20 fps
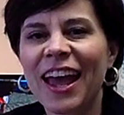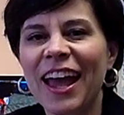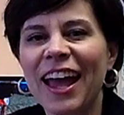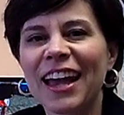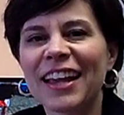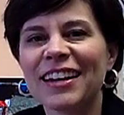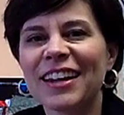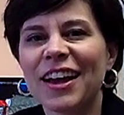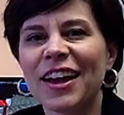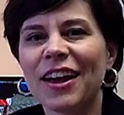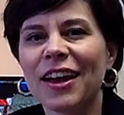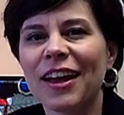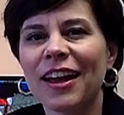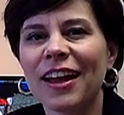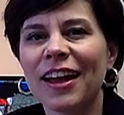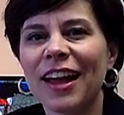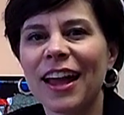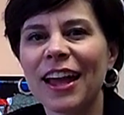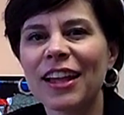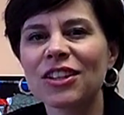
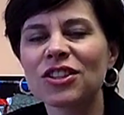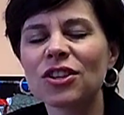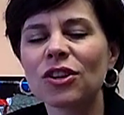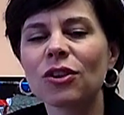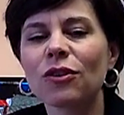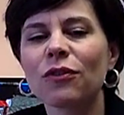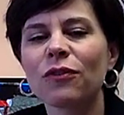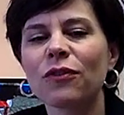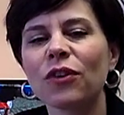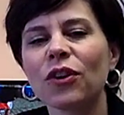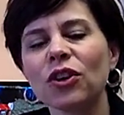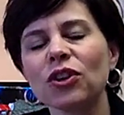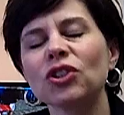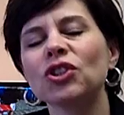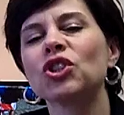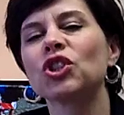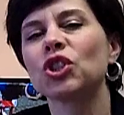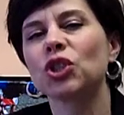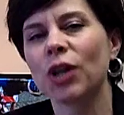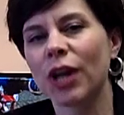And so the
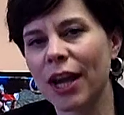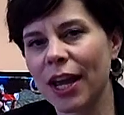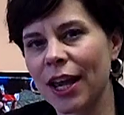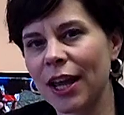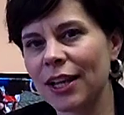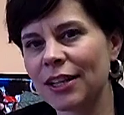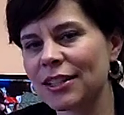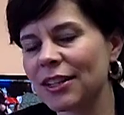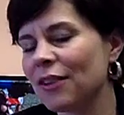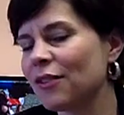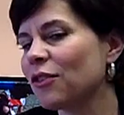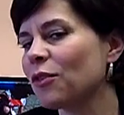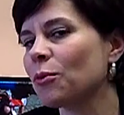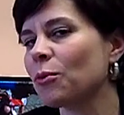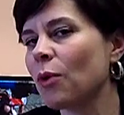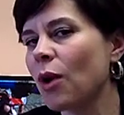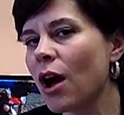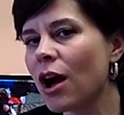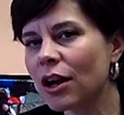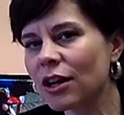first trait of the
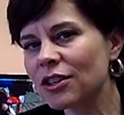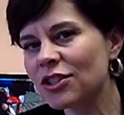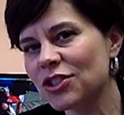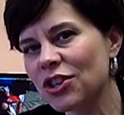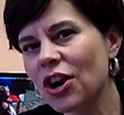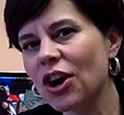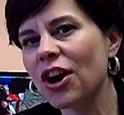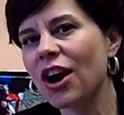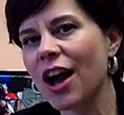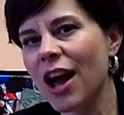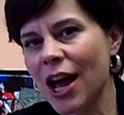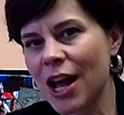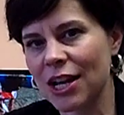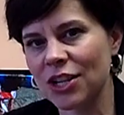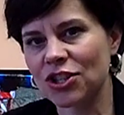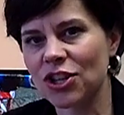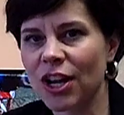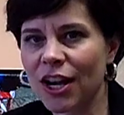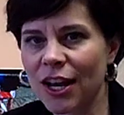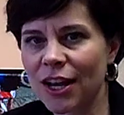rock star
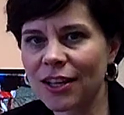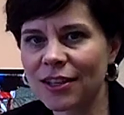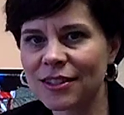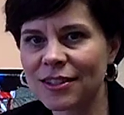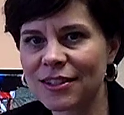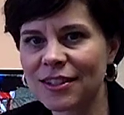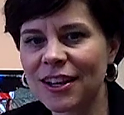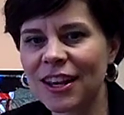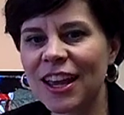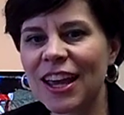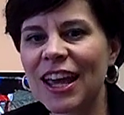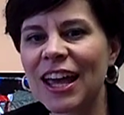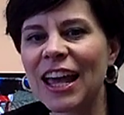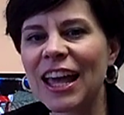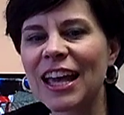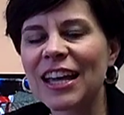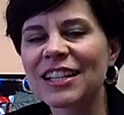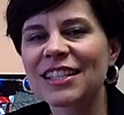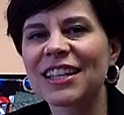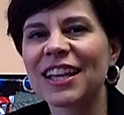hygienist
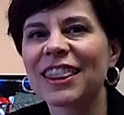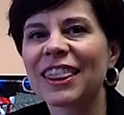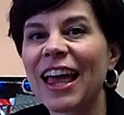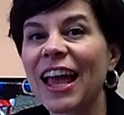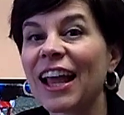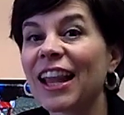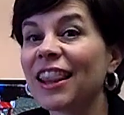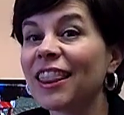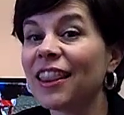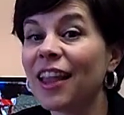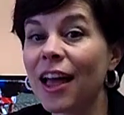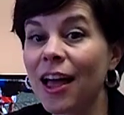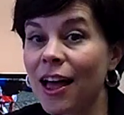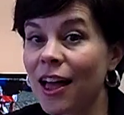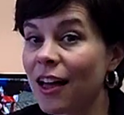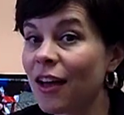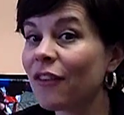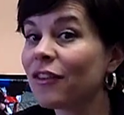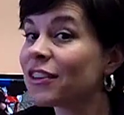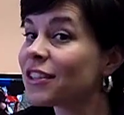is that they
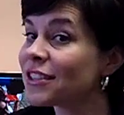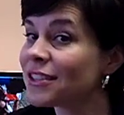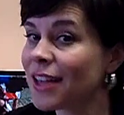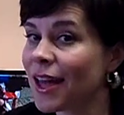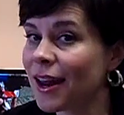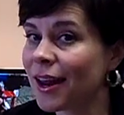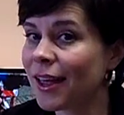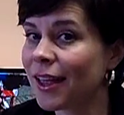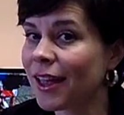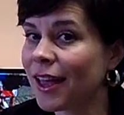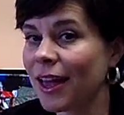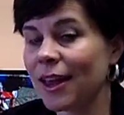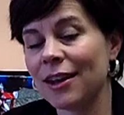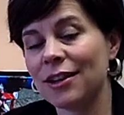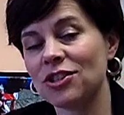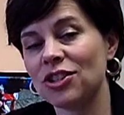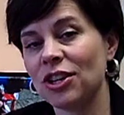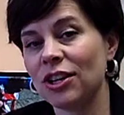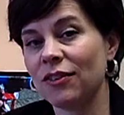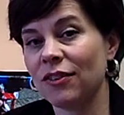love setting and
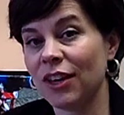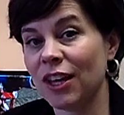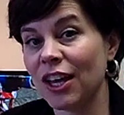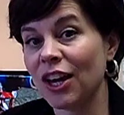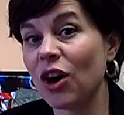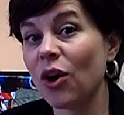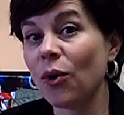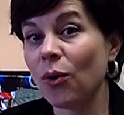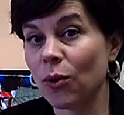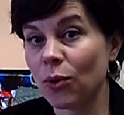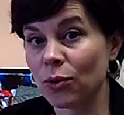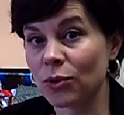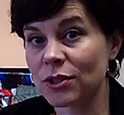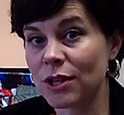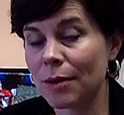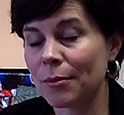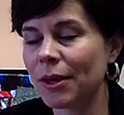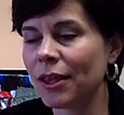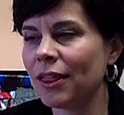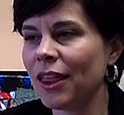achieving
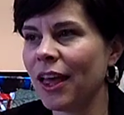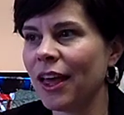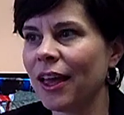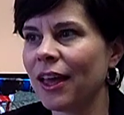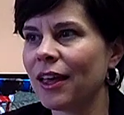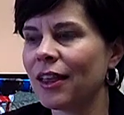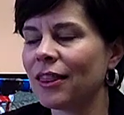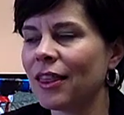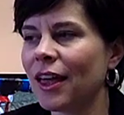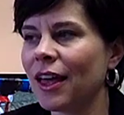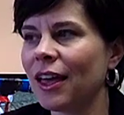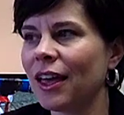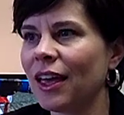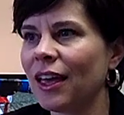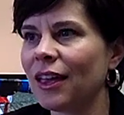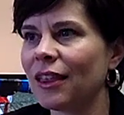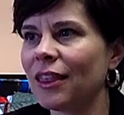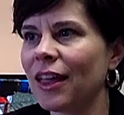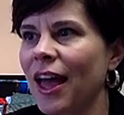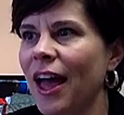goals. I mean,
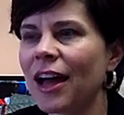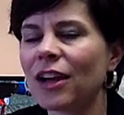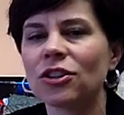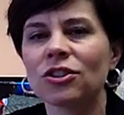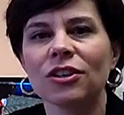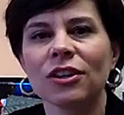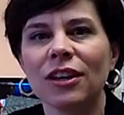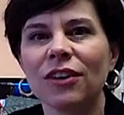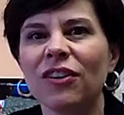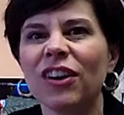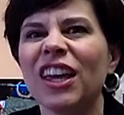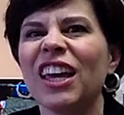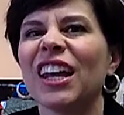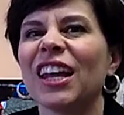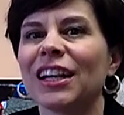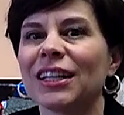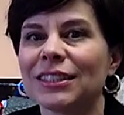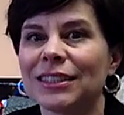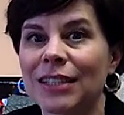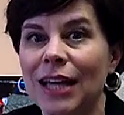they actually even
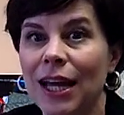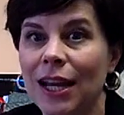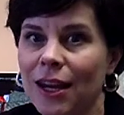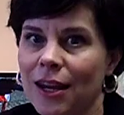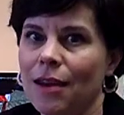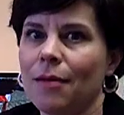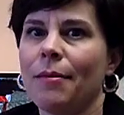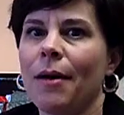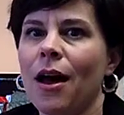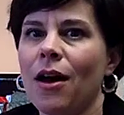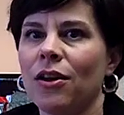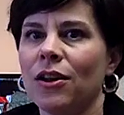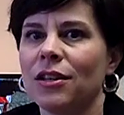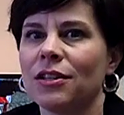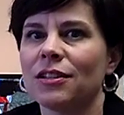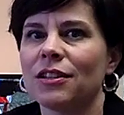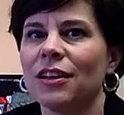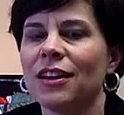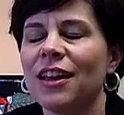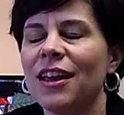get excited about
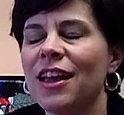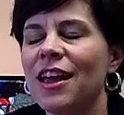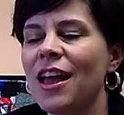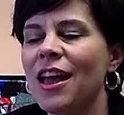it.